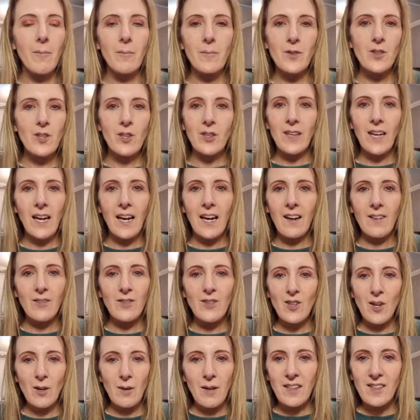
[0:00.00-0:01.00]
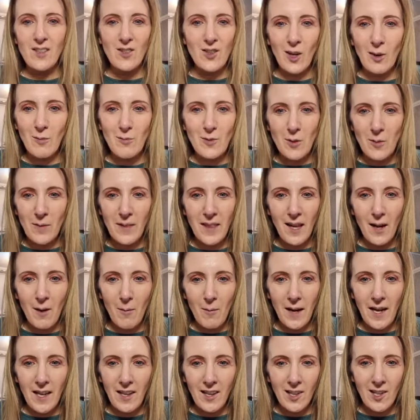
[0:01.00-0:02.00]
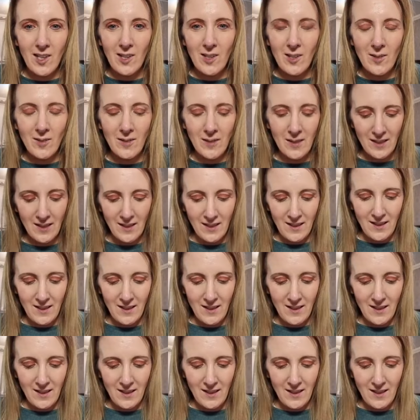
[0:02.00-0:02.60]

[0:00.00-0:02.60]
So yeah, I stopped doing that a while ago.